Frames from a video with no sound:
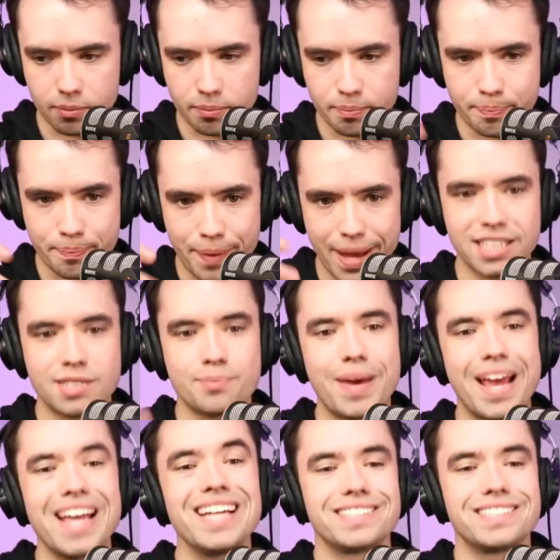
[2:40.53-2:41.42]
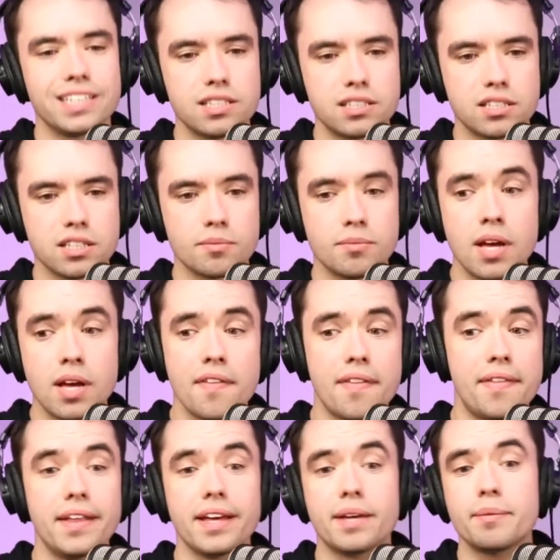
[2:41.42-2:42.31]
based pay system,
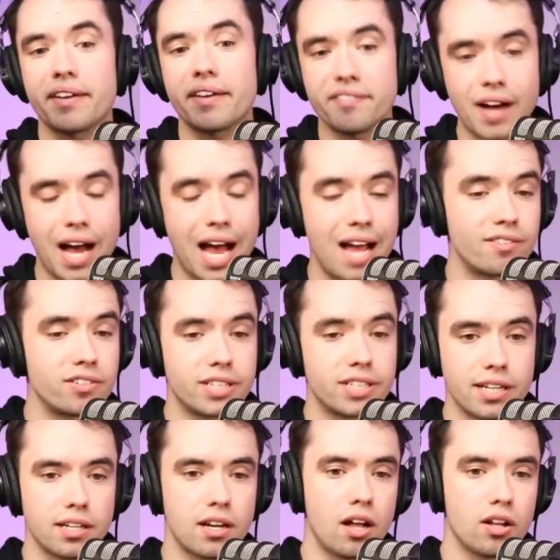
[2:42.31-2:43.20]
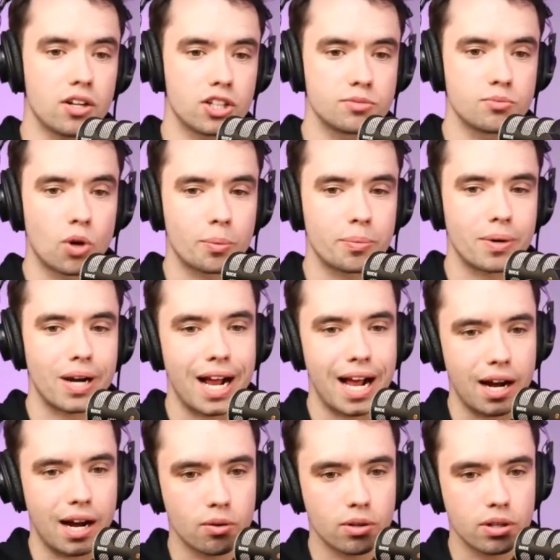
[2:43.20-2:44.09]
they can make $5 or $10 more per
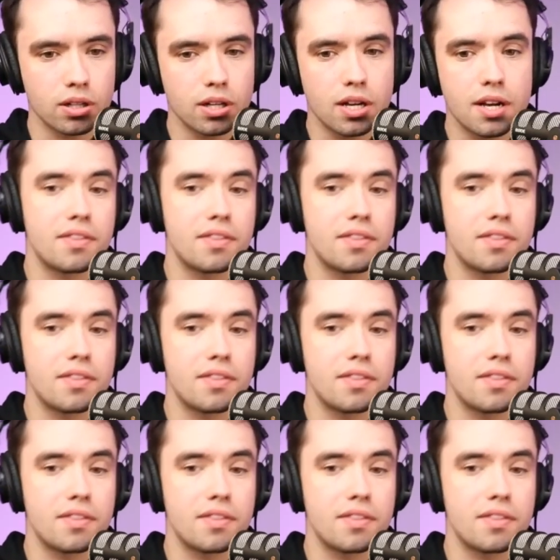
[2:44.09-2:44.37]
hour